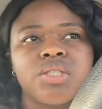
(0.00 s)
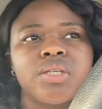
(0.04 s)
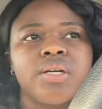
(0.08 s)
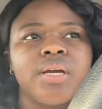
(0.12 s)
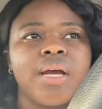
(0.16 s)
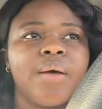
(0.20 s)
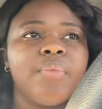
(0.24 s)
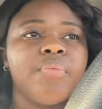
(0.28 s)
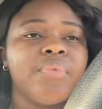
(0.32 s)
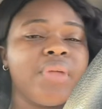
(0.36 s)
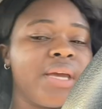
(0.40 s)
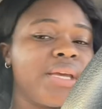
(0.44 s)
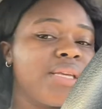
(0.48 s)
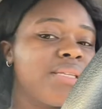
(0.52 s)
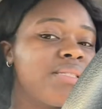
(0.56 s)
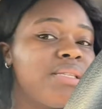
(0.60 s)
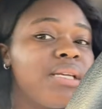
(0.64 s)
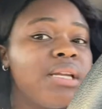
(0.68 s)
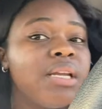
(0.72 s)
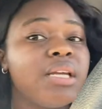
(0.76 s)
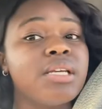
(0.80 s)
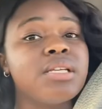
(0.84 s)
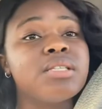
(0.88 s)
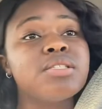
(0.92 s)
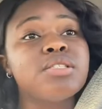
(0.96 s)
I'm like
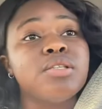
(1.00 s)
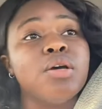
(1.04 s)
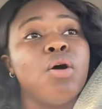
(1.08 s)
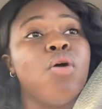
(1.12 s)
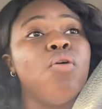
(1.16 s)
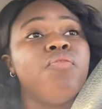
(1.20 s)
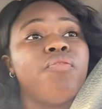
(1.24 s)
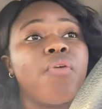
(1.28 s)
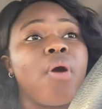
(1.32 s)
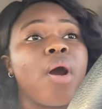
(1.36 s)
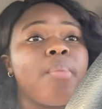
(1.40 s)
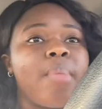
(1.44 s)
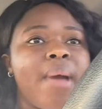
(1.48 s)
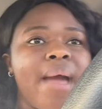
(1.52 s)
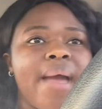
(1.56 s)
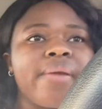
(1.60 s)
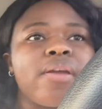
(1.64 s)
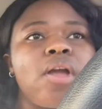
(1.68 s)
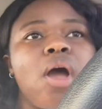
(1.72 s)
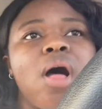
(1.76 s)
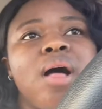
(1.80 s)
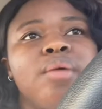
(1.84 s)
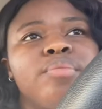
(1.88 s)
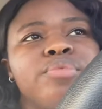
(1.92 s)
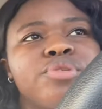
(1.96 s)
sitting so far back.
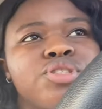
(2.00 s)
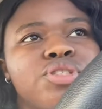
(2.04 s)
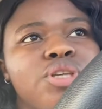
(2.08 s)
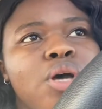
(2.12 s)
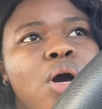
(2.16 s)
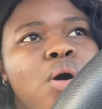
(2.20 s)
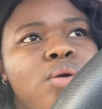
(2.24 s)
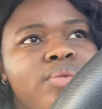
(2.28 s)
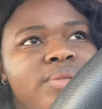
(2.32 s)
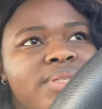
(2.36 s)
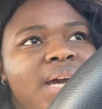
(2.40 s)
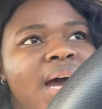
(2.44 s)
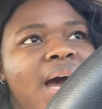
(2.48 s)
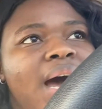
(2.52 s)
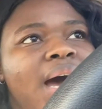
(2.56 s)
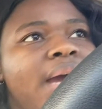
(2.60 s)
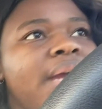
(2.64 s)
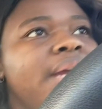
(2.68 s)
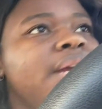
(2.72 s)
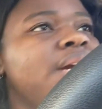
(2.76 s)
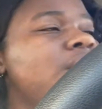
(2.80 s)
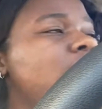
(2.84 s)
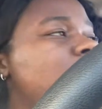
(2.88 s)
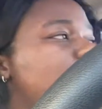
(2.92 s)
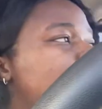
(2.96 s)
Y'all, I'm so
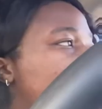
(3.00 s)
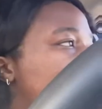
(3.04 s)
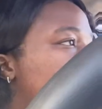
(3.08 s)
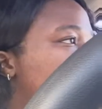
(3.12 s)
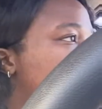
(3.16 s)
tired.